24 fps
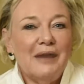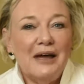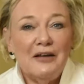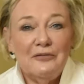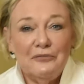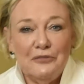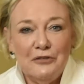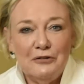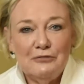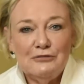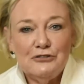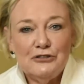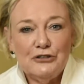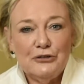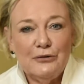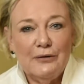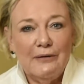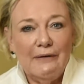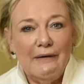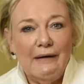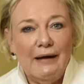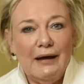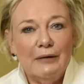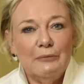my future
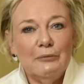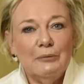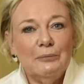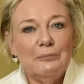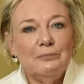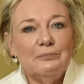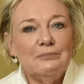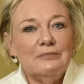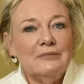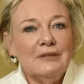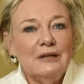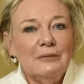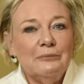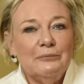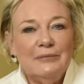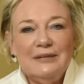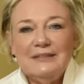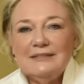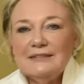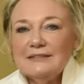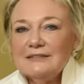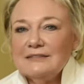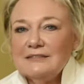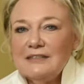I would be
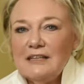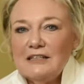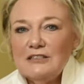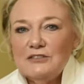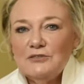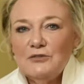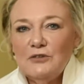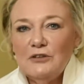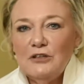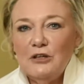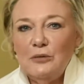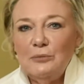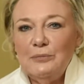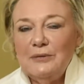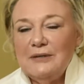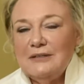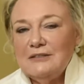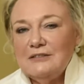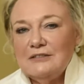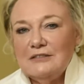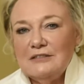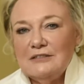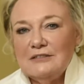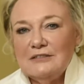successful in a
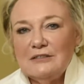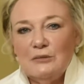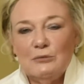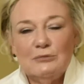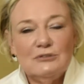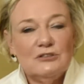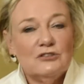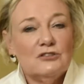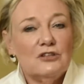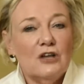business that was